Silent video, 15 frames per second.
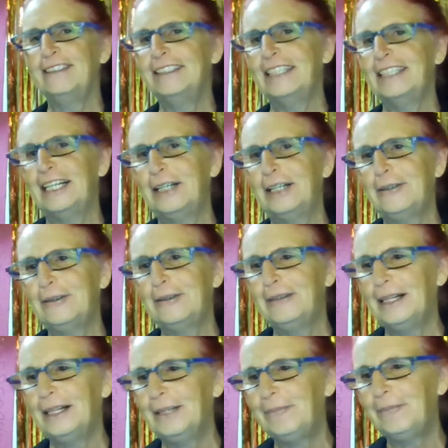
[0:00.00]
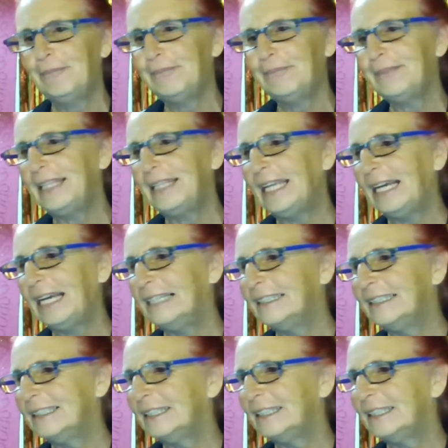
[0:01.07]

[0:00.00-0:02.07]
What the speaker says: So, yes.